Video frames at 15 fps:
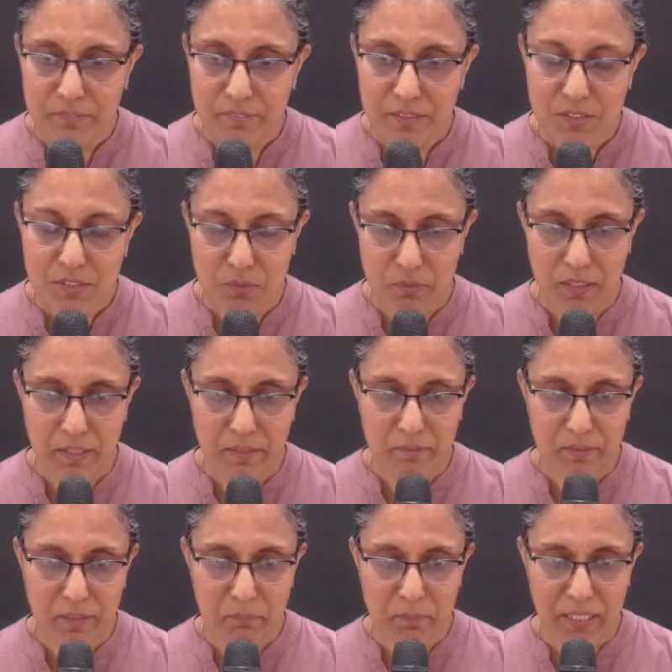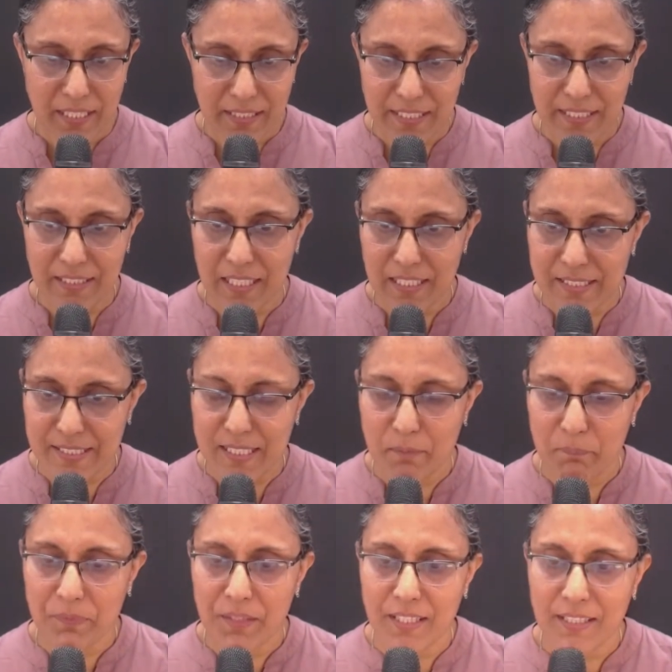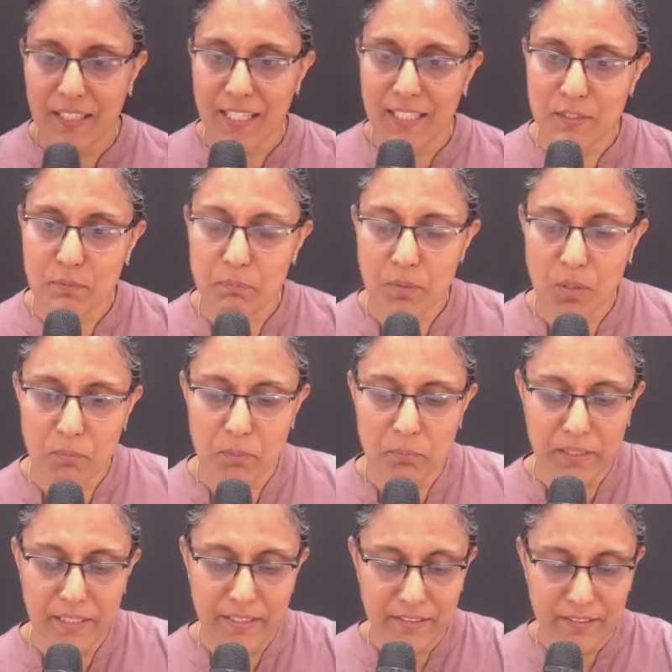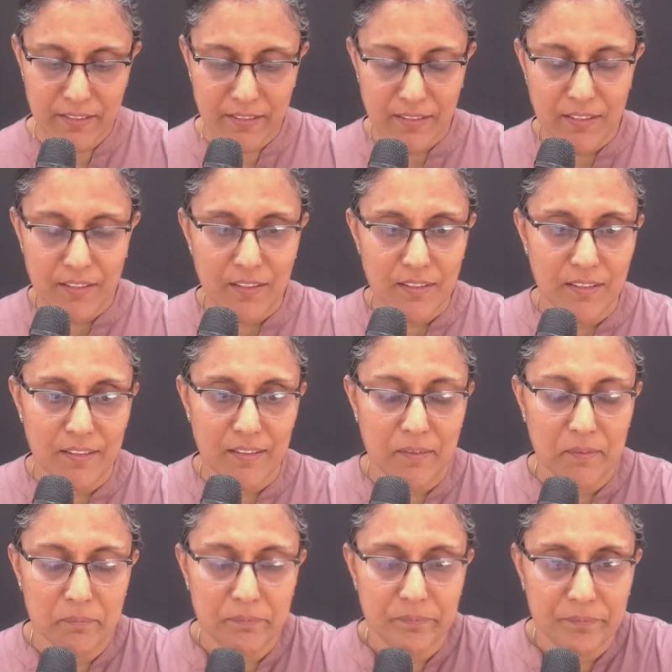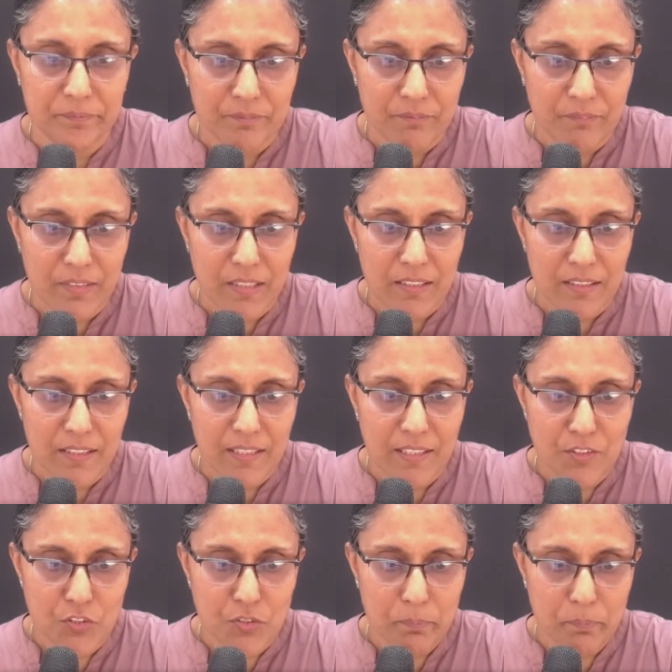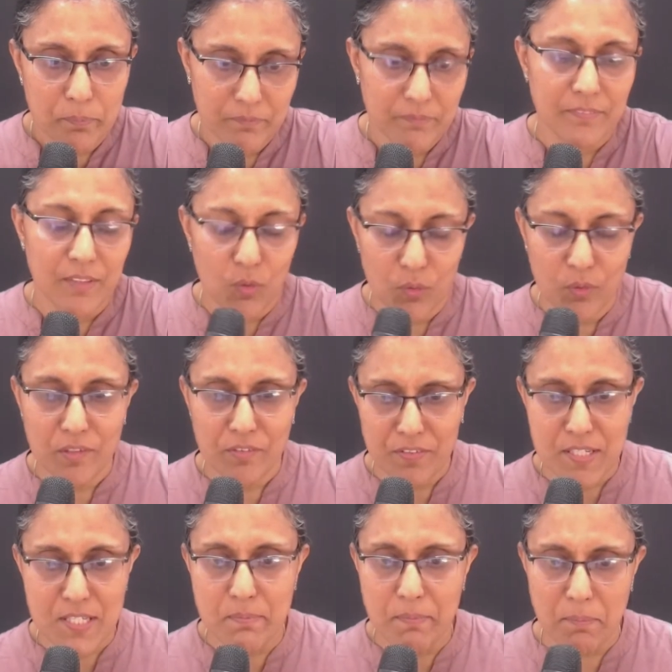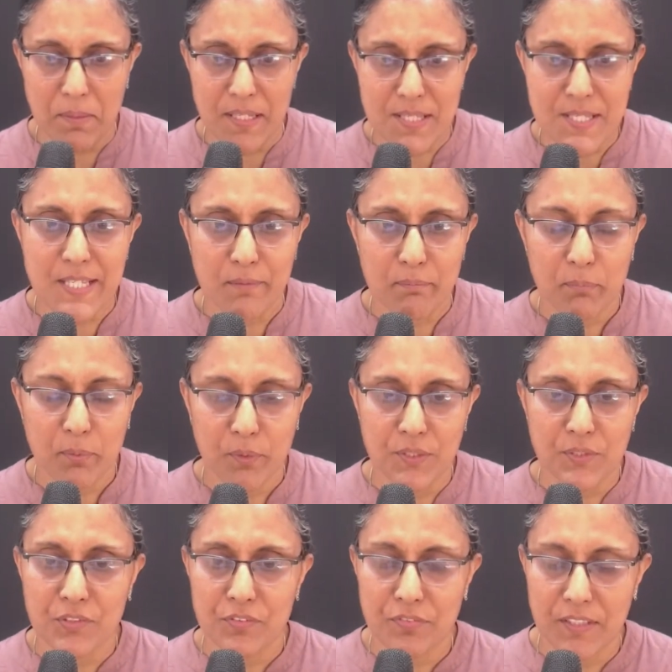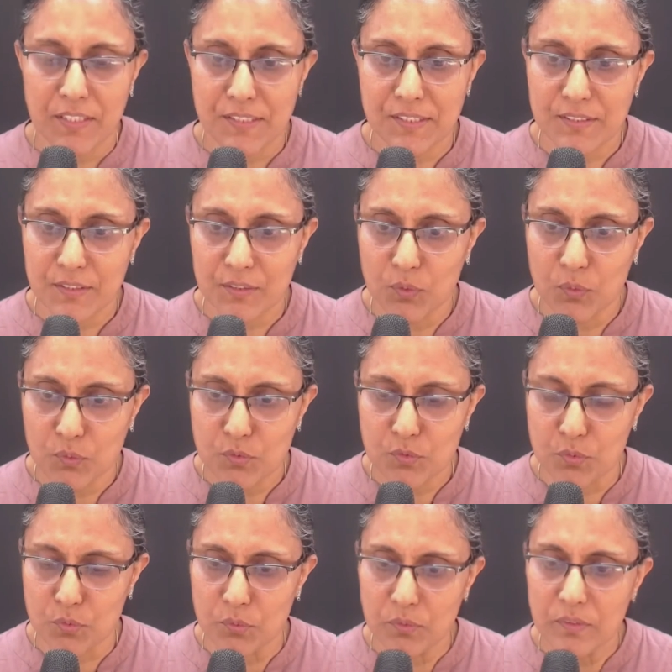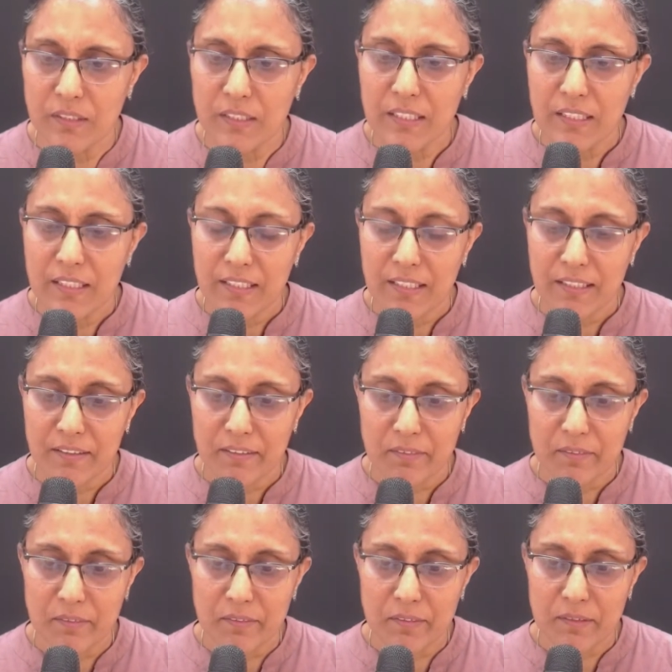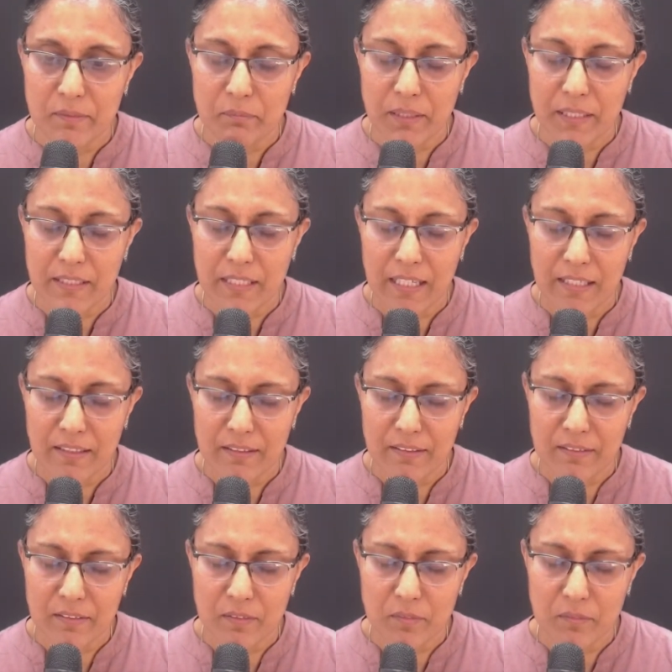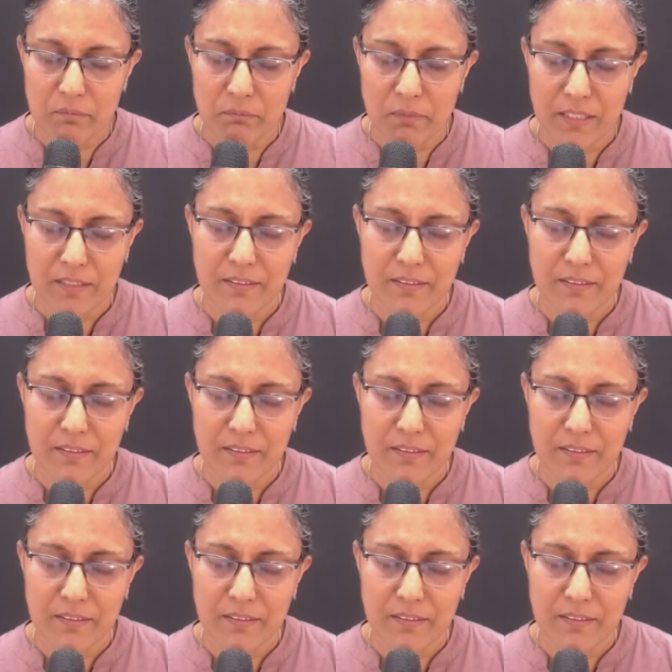so, uh, I mean, I think that's something that probably um, each all of us maybe at some point of us go through. Uh, but uh, but